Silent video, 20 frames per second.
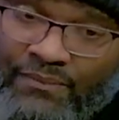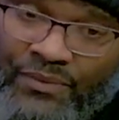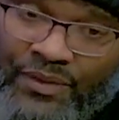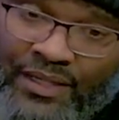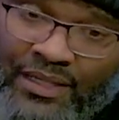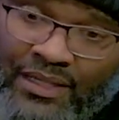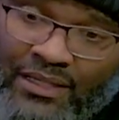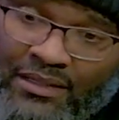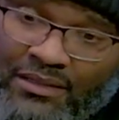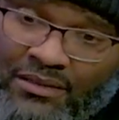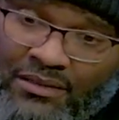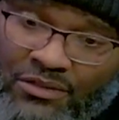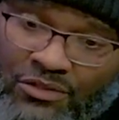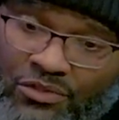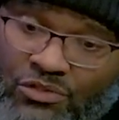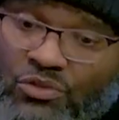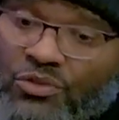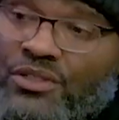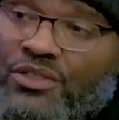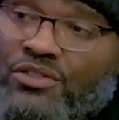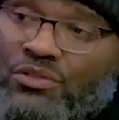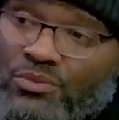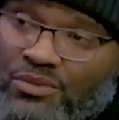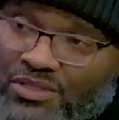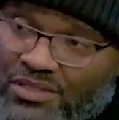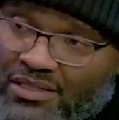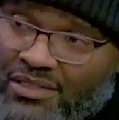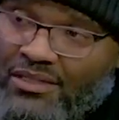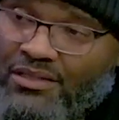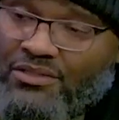and the degree to
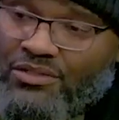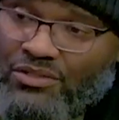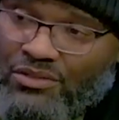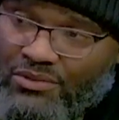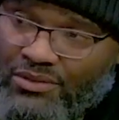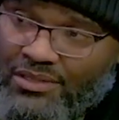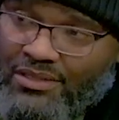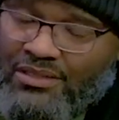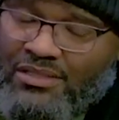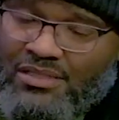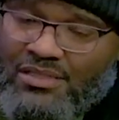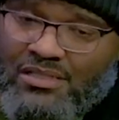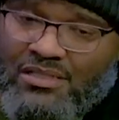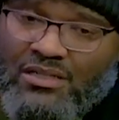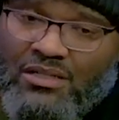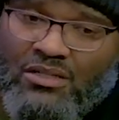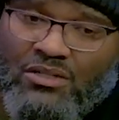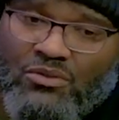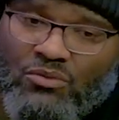which they are curious mm-hmm.